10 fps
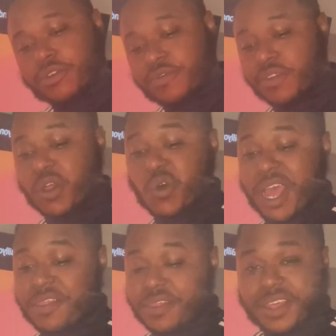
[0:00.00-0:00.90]
flow,
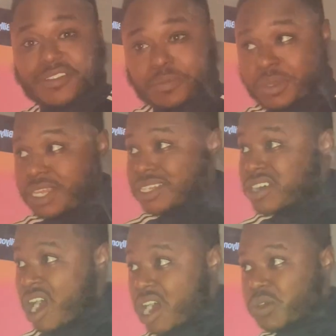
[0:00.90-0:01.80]
and this beat is
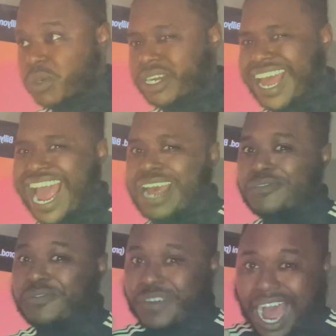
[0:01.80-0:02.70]
awkward and
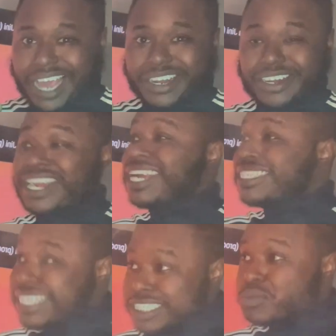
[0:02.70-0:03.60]
fire.
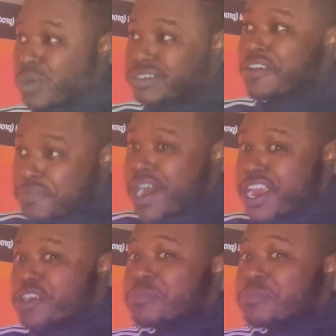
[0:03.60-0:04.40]
This was a fire